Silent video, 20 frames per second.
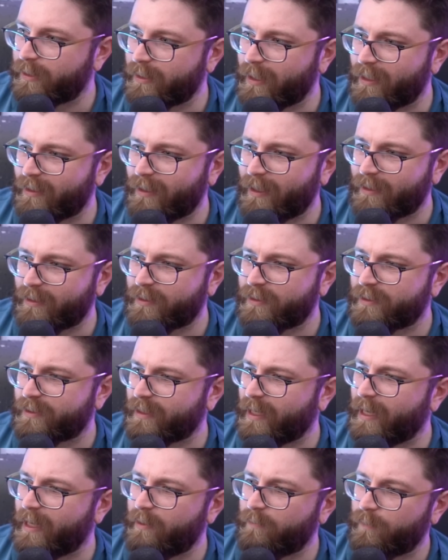got that
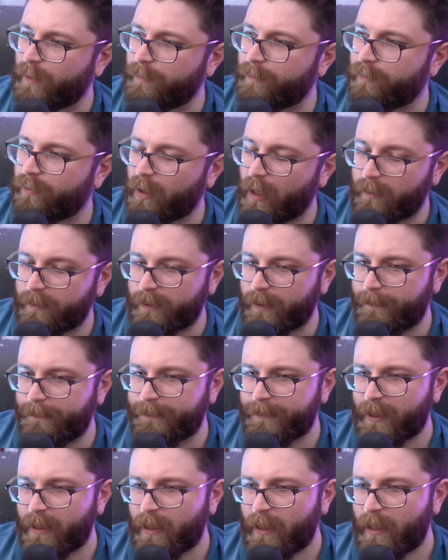Skyrim problem.
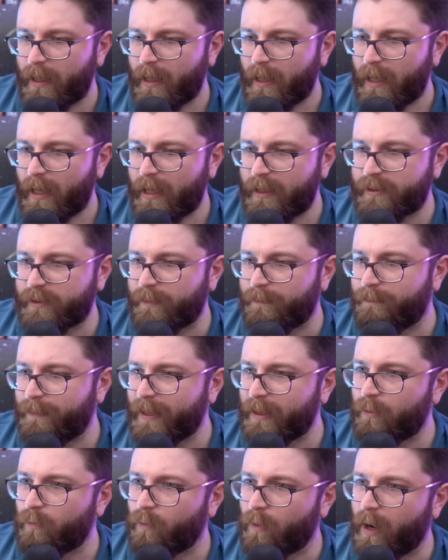It's a
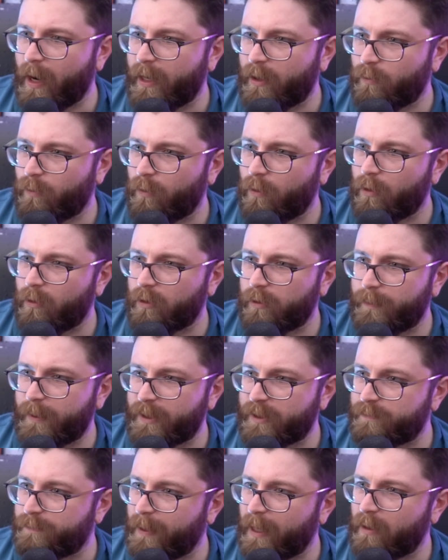big wide world, but
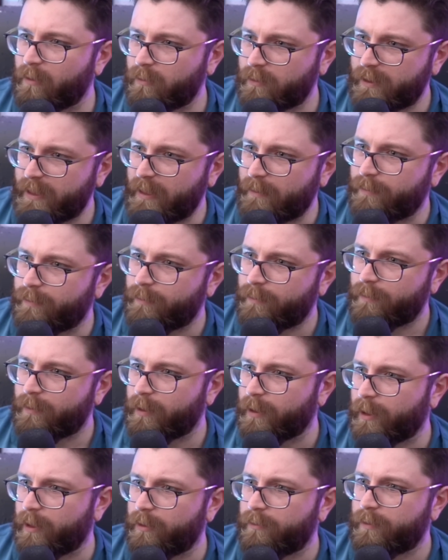it's puddle deep,
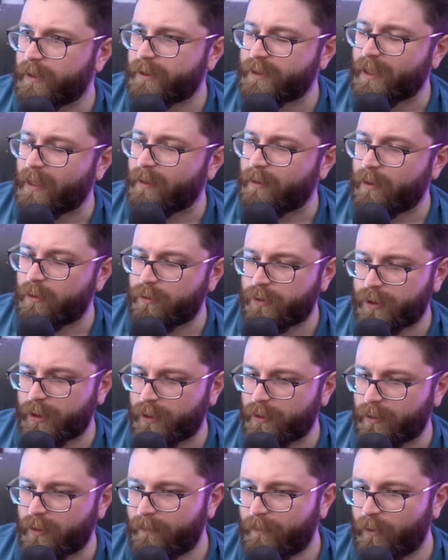It's not an
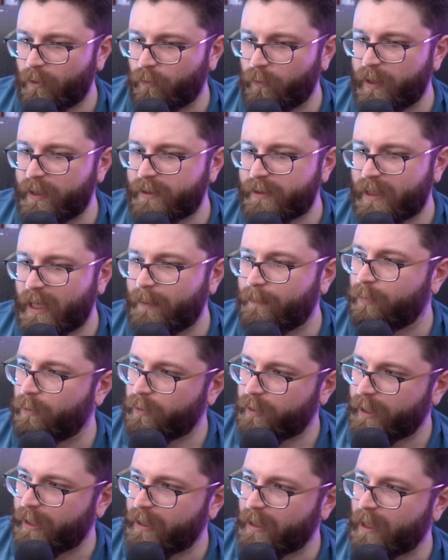ocean. The Wind Temple,
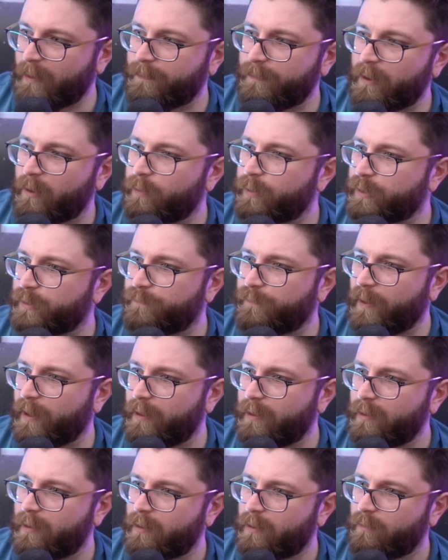getting up there was
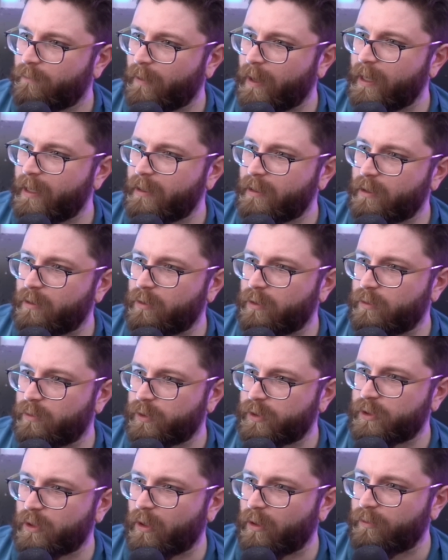fun, right? You
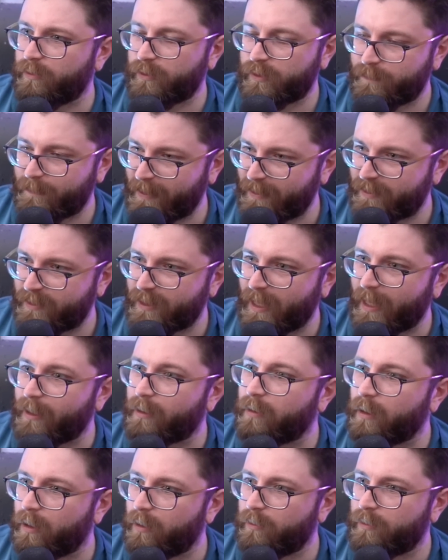start with this big
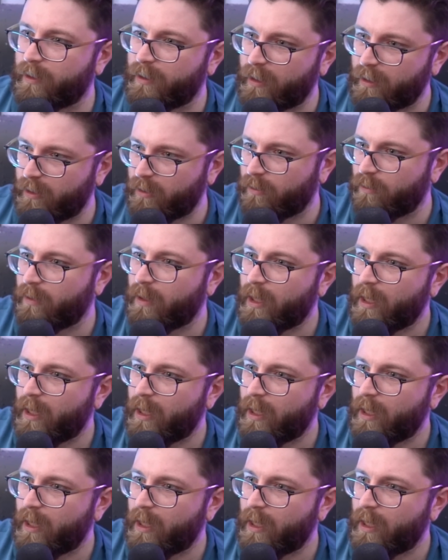cyclone, and then you